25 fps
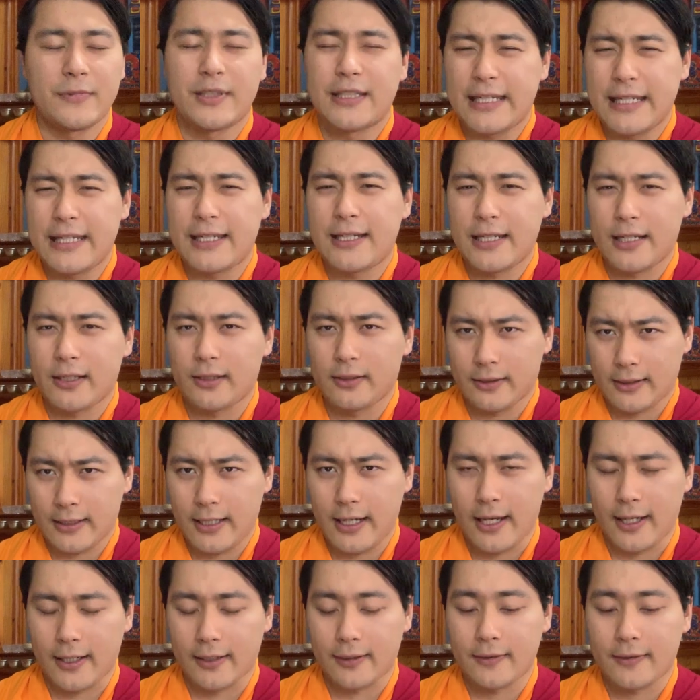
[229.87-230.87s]
detailed
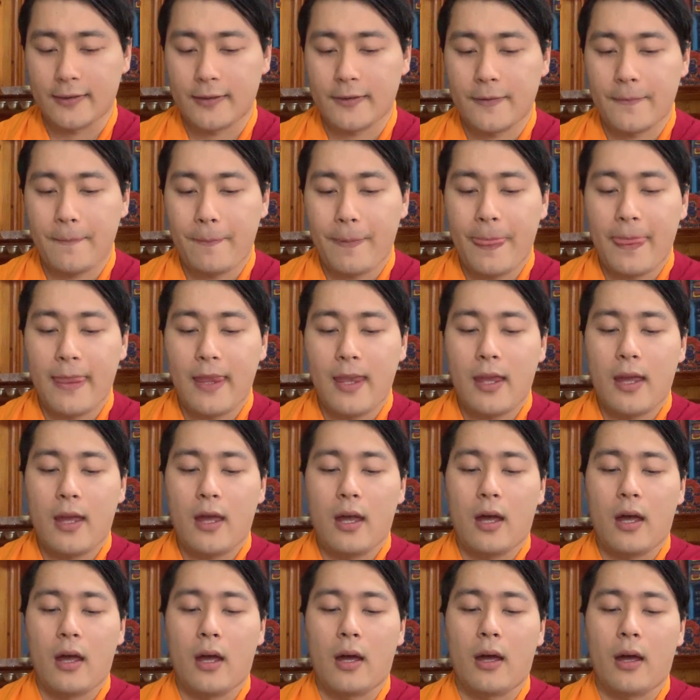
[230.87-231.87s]
text,
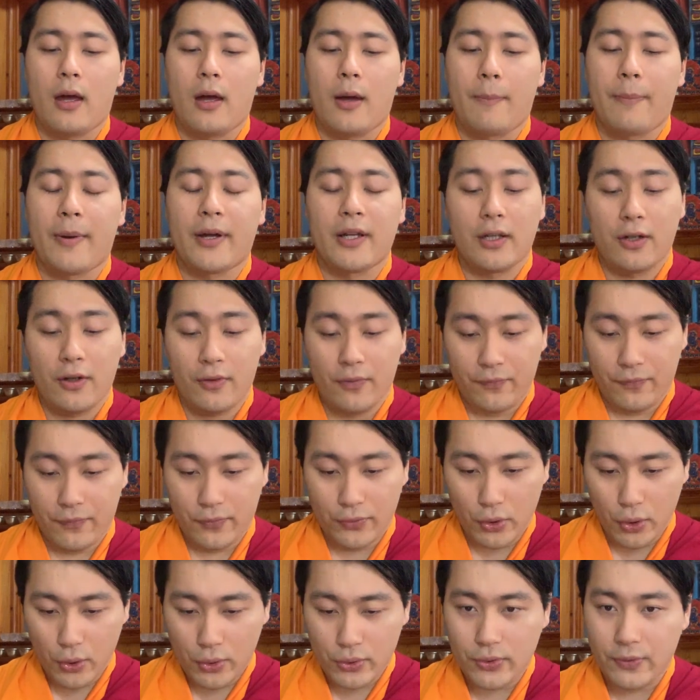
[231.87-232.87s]
but for
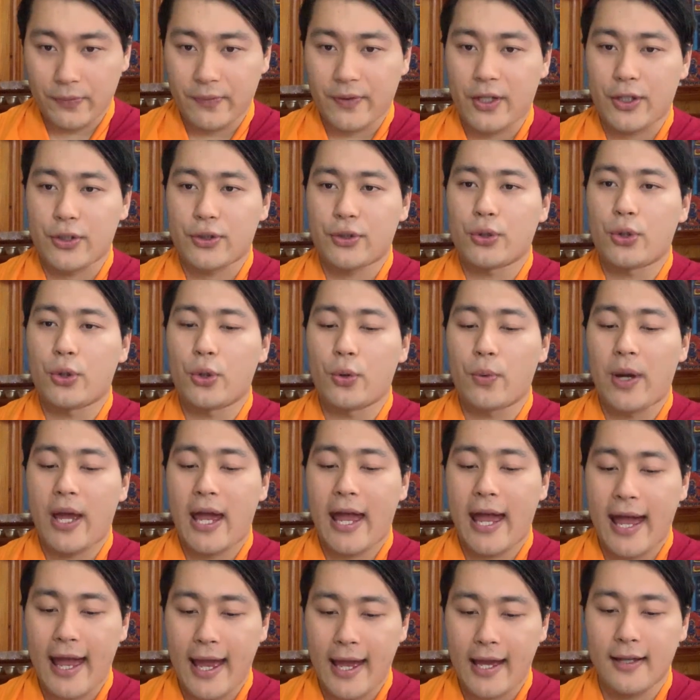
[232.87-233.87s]
those of us who
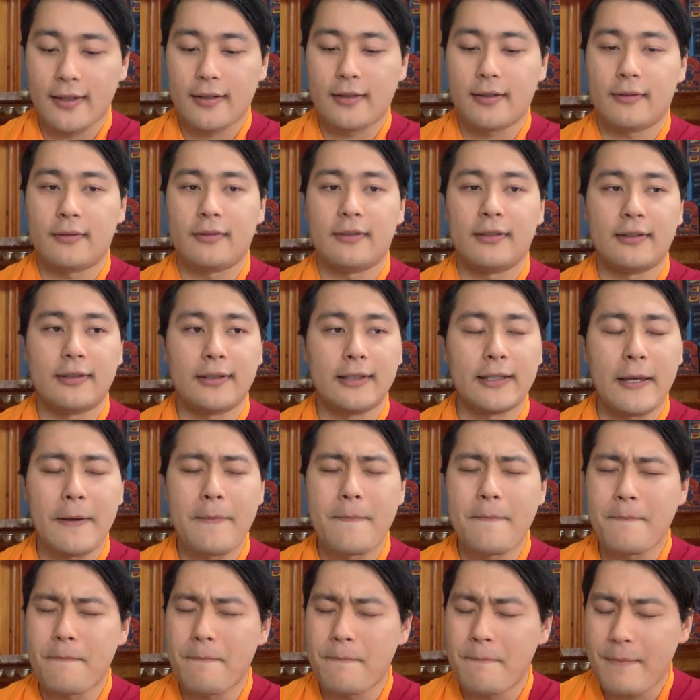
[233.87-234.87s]
had the
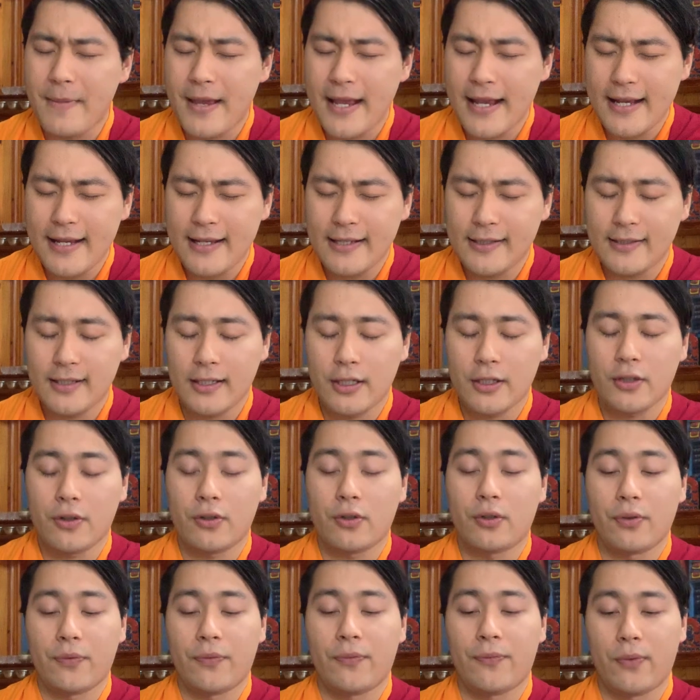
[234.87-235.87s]
amazing
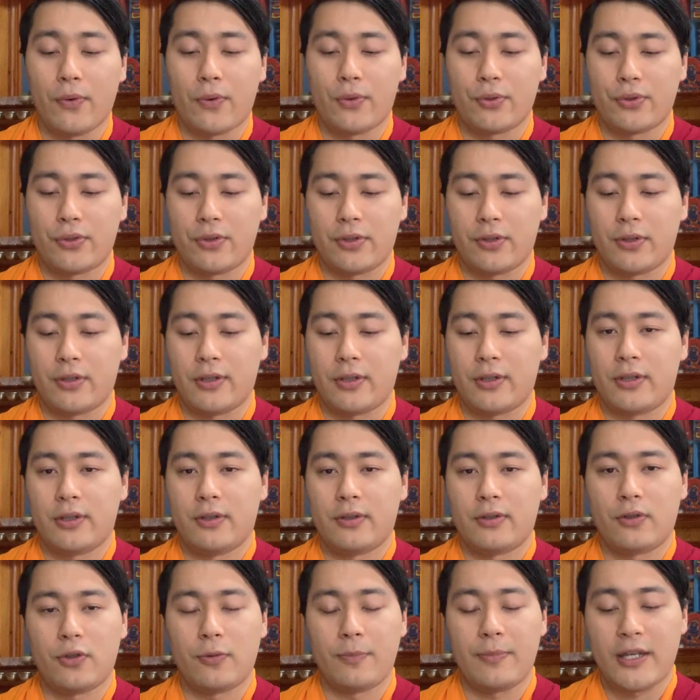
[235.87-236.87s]
good fortune
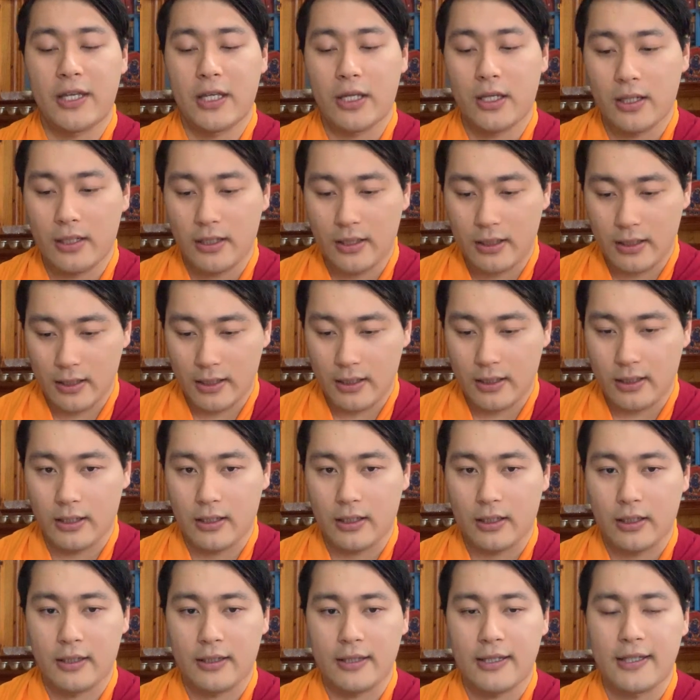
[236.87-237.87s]
to be
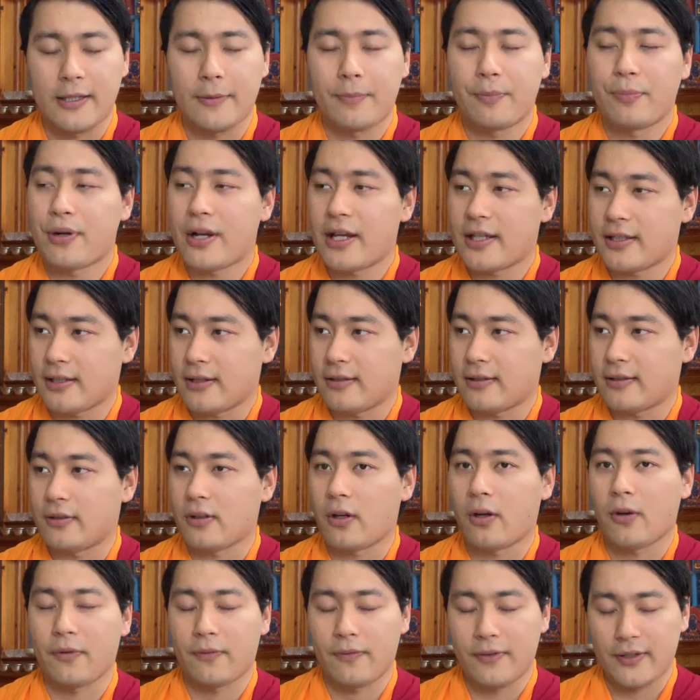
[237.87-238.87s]
in the presence
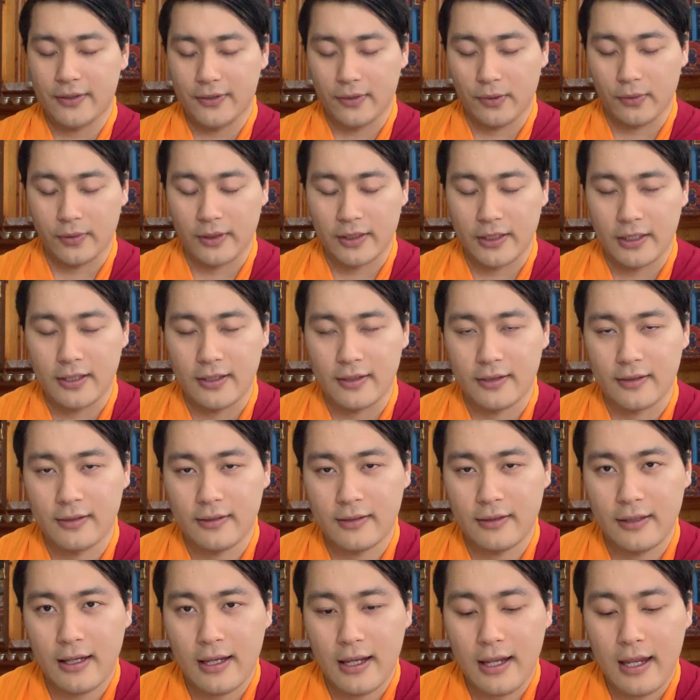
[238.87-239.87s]
of His
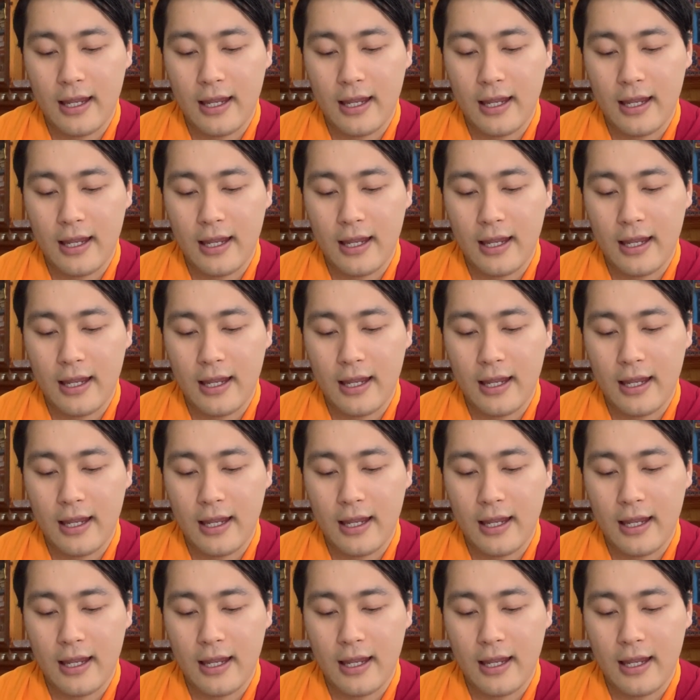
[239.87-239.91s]
Holiness,